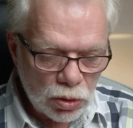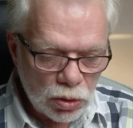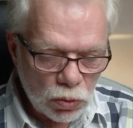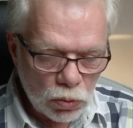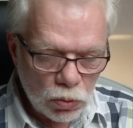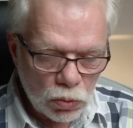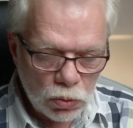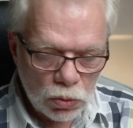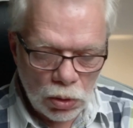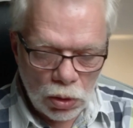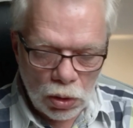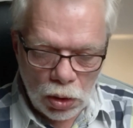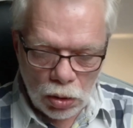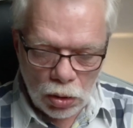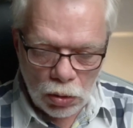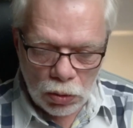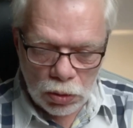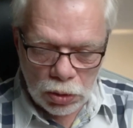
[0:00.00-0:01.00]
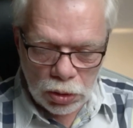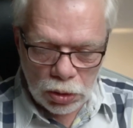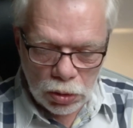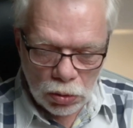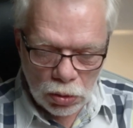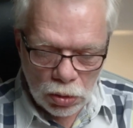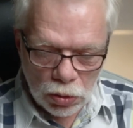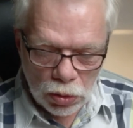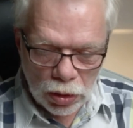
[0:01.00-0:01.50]
On here on the other
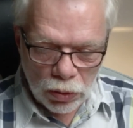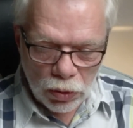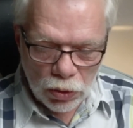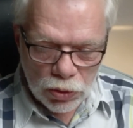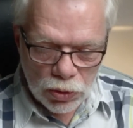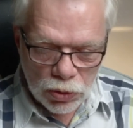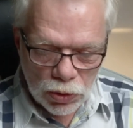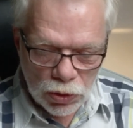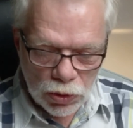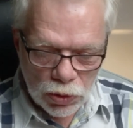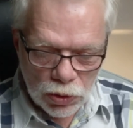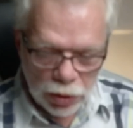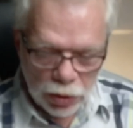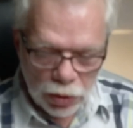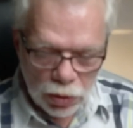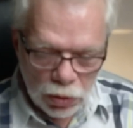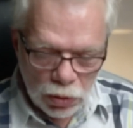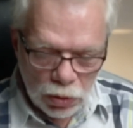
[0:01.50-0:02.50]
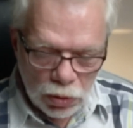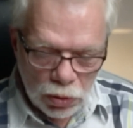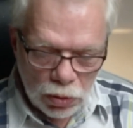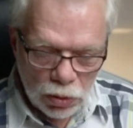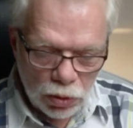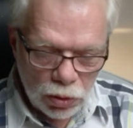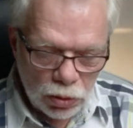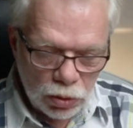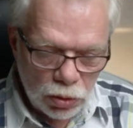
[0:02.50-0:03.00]
side, the
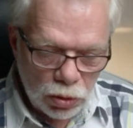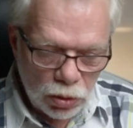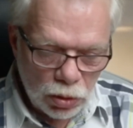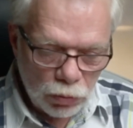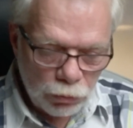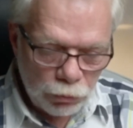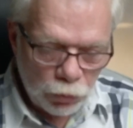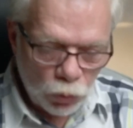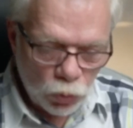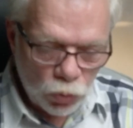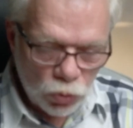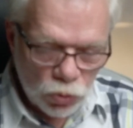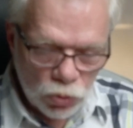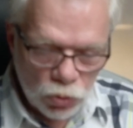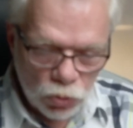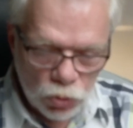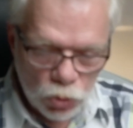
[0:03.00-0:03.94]
focus control,